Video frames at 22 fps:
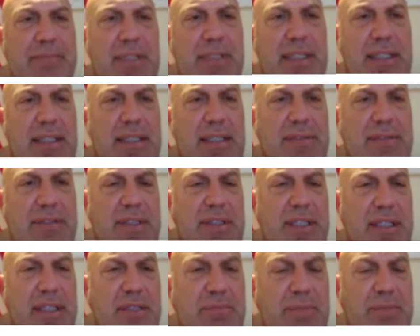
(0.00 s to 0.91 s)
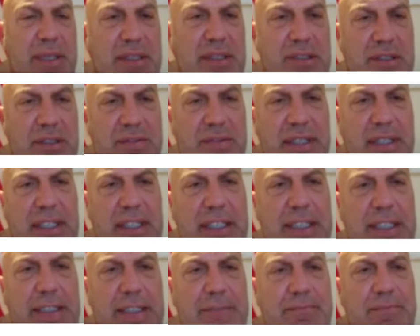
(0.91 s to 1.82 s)
uh, if you're taking
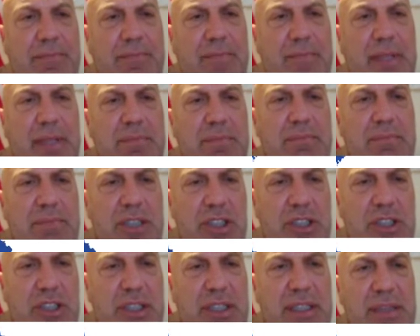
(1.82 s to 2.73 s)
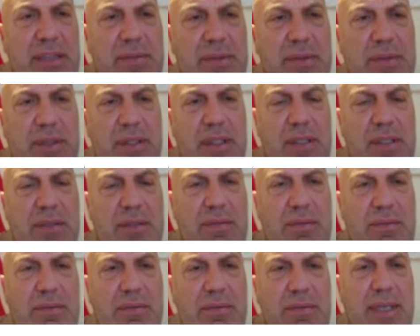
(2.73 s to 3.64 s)
Pennsylvania, Michigan will
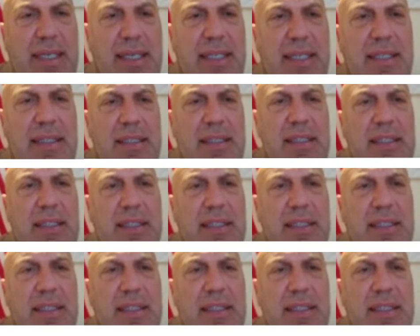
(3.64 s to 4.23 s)
go red.